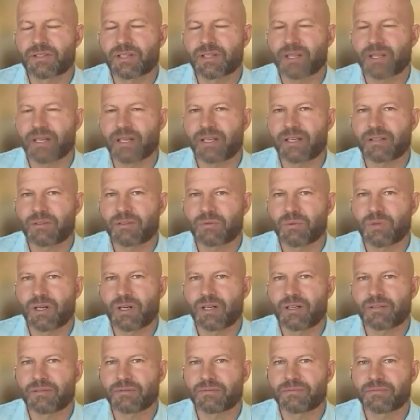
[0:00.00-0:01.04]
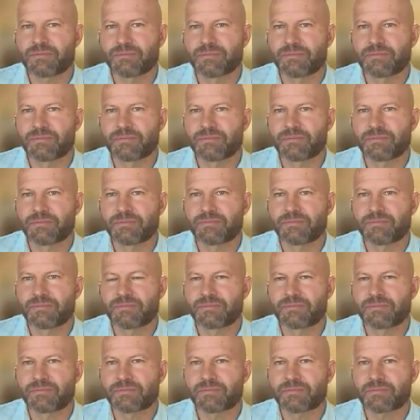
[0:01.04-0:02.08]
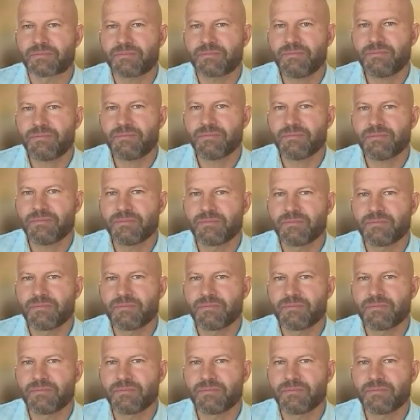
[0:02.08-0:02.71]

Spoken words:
going to be really exciting. We're also going to